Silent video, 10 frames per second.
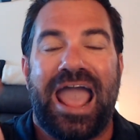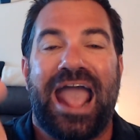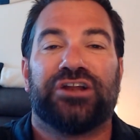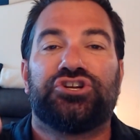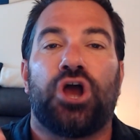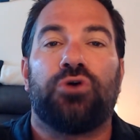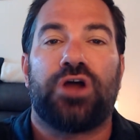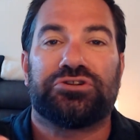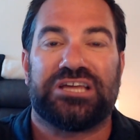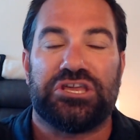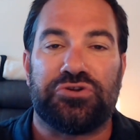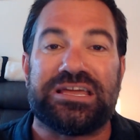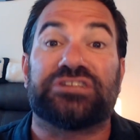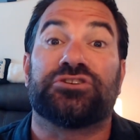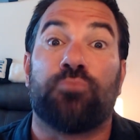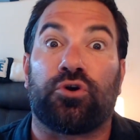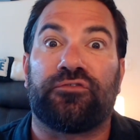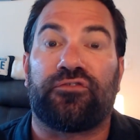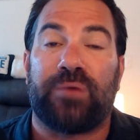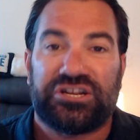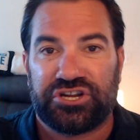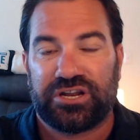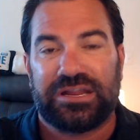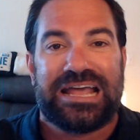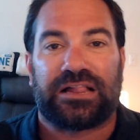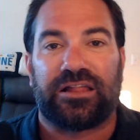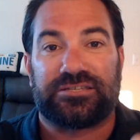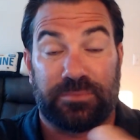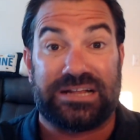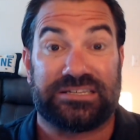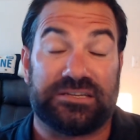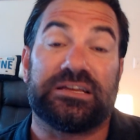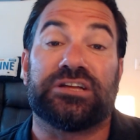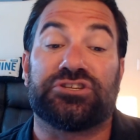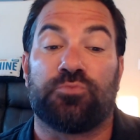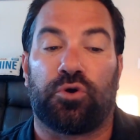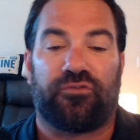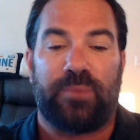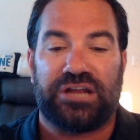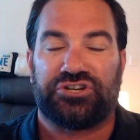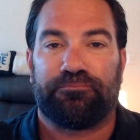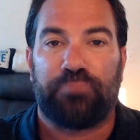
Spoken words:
and show notes that you can get some more information and click some links to get some more information.